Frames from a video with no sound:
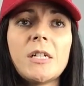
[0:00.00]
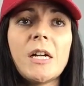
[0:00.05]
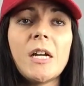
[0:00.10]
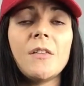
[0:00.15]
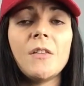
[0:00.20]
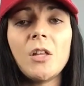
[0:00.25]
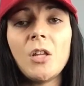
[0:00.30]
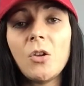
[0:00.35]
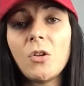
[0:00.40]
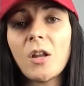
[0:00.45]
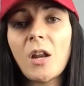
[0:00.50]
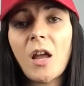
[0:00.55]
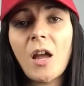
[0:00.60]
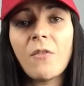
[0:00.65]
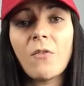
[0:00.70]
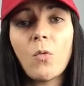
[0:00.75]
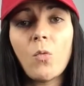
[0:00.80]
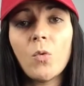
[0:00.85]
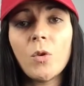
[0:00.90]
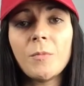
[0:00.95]
And then you can
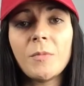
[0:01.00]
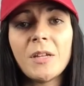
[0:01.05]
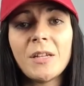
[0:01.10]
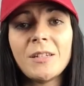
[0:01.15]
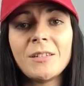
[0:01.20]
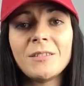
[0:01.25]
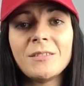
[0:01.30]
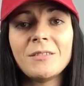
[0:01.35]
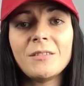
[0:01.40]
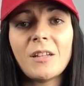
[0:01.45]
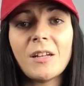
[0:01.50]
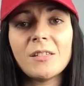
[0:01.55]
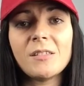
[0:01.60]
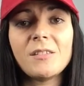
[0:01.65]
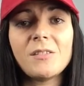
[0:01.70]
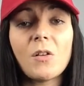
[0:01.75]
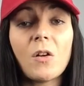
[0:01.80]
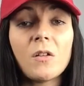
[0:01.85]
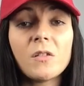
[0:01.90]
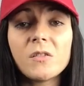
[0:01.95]
have a woman
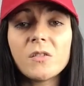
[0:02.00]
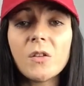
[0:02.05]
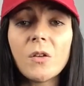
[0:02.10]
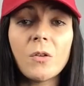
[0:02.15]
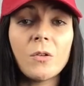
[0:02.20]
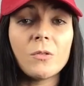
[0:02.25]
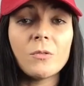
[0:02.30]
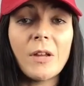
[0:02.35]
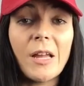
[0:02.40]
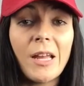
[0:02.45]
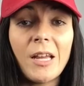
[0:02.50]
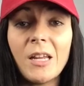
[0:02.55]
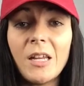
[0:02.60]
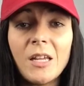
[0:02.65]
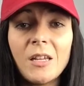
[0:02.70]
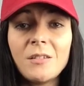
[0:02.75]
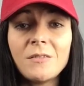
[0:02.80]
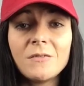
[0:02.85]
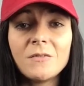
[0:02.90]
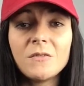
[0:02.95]
that's also
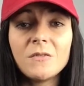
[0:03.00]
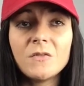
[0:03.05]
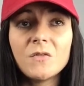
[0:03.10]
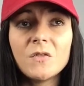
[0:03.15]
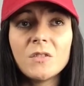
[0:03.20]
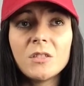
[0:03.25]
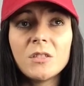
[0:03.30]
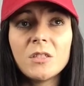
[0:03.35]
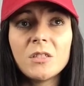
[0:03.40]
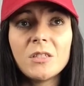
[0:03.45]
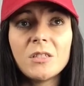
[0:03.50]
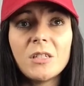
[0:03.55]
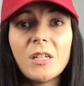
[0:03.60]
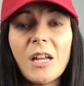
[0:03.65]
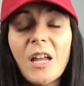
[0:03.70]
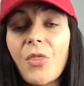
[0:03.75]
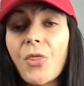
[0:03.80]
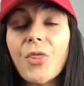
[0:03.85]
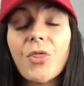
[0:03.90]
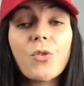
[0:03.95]
80
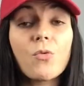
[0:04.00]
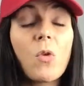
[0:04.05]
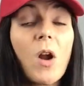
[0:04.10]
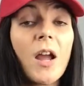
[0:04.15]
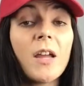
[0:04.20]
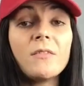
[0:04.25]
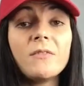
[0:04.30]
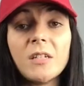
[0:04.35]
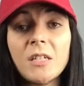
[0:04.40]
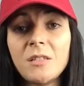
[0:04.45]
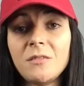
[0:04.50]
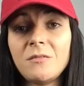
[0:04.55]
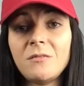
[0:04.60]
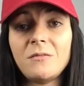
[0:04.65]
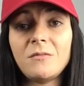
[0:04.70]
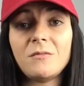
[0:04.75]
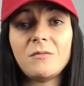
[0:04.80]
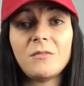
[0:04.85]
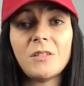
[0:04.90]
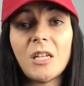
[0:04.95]
and thriving,
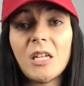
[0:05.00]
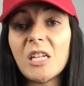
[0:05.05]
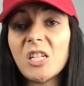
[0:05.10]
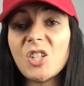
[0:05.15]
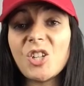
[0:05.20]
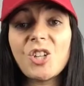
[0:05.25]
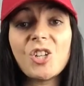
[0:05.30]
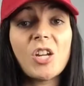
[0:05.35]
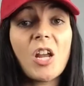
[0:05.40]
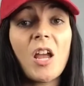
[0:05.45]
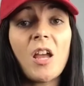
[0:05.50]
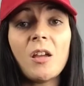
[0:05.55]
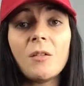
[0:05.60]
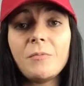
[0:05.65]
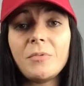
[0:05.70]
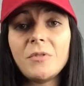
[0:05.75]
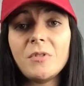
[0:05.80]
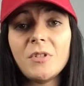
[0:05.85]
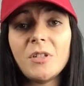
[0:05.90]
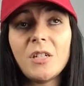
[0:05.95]
like in
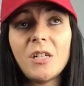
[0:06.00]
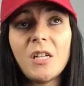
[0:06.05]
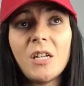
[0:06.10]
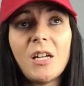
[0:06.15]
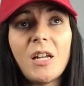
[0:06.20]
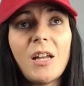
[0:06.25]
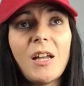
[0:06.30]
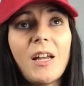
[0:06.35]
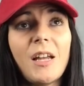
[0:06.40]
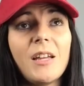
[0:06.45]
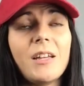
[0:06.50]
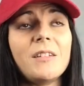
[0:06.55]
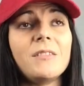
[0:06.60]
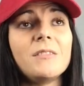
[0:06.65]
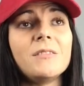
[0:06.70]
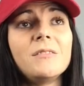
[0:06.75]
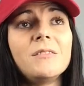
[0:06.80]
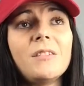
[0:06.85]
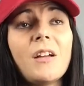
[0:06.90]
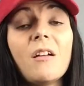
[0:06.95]
shape
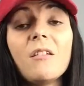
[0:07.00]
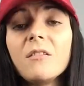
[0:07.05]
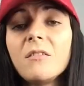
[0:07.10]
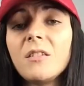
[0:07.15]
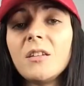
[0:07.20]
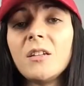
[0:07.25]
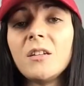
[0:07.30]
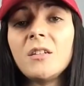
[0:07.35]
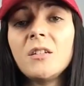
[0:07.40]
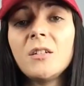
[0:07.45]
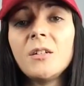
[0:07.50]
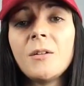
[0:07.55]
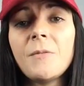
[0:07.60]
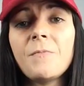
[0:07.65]
and healthy.